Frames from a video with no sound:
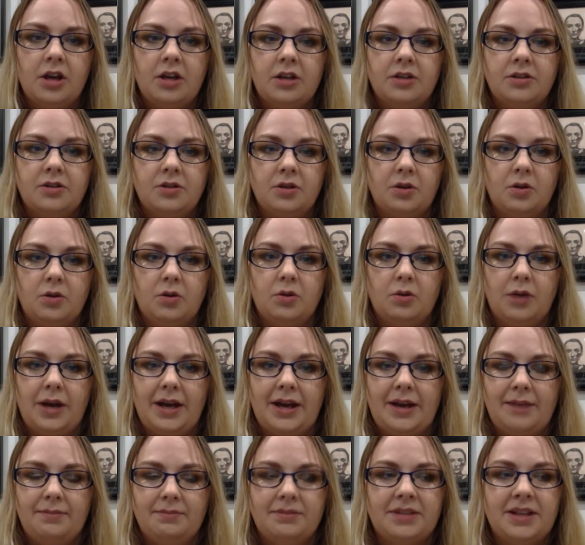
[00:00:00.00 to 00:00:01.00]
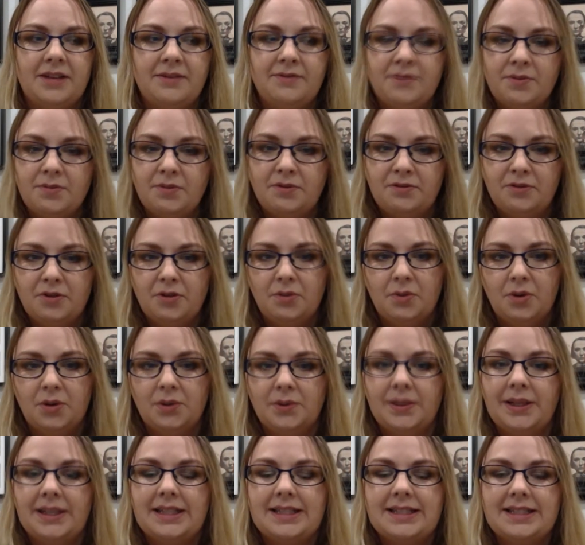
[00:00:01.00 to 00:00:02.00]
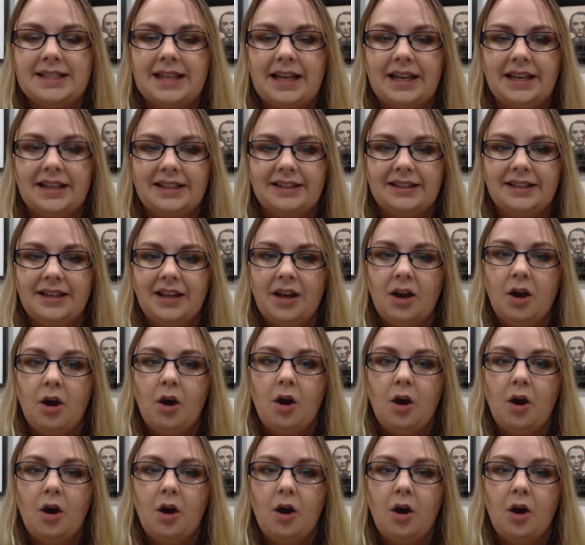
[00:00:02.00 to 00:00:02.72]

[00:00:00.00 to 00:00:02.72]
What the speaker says: So give them a few more weeks and